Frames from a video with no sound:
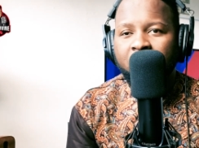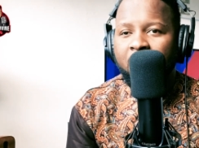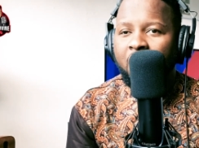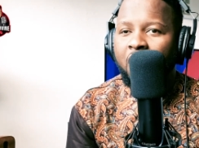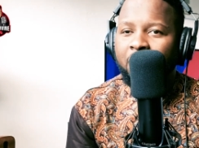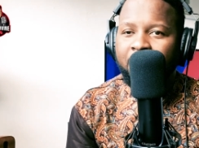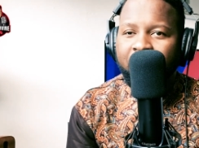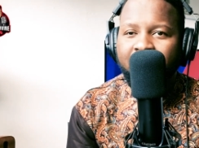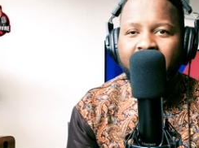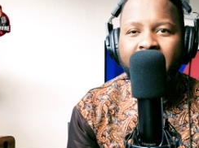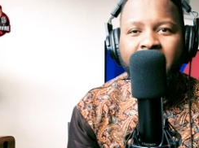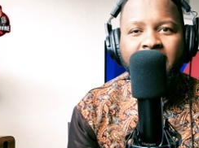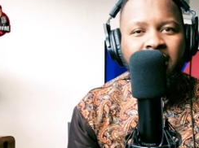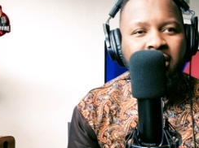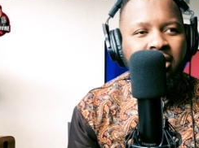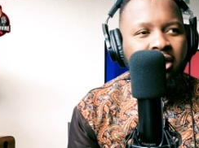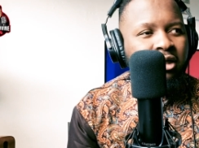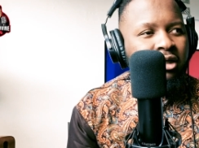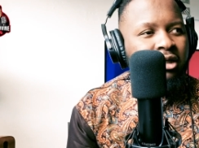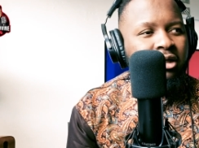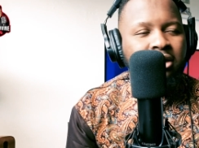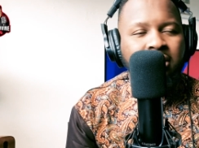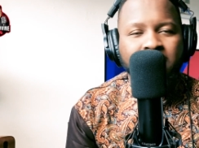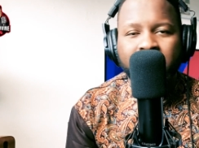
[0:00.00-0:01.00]
Okay,
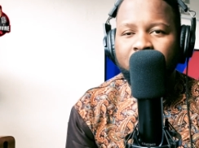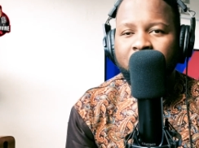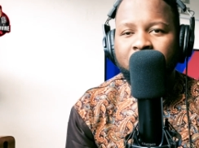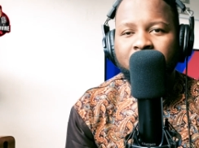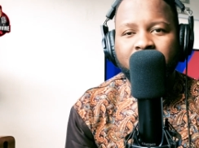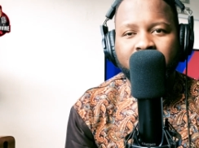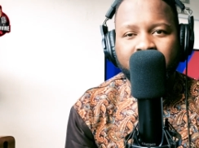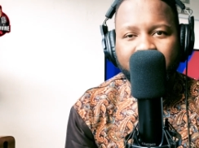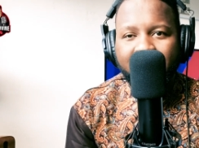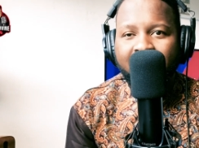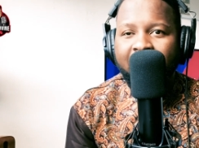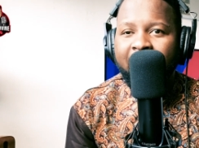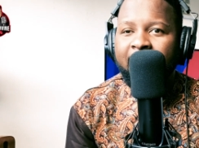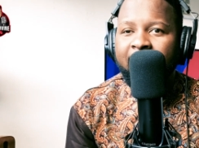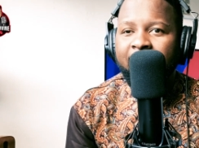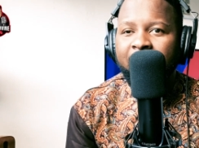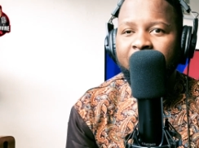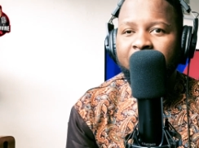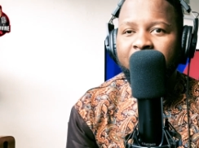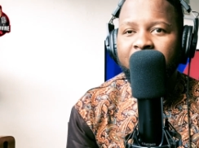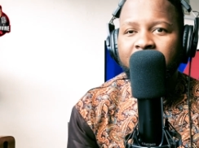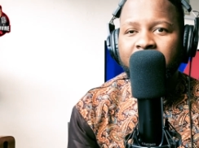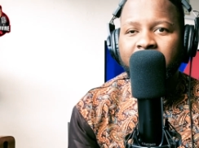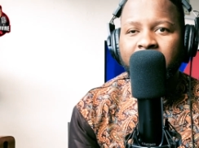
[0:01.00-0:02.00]
yeah,
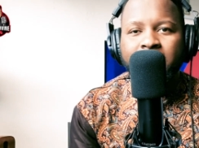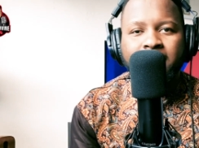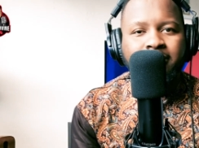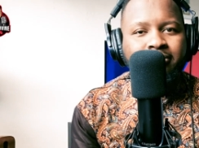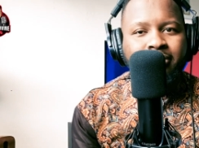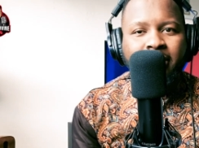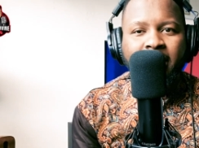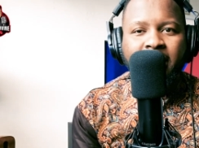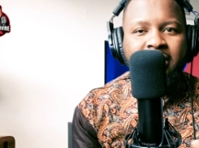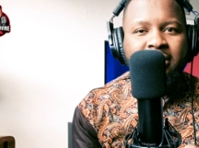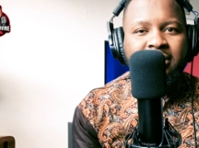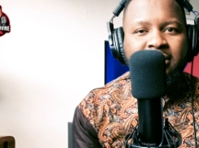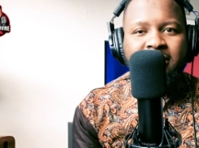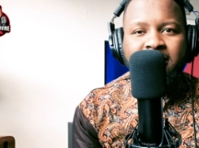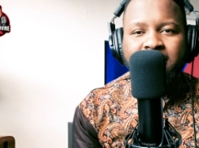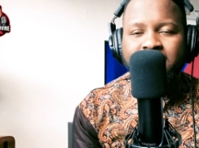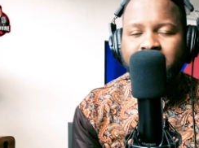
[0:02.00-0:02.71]
but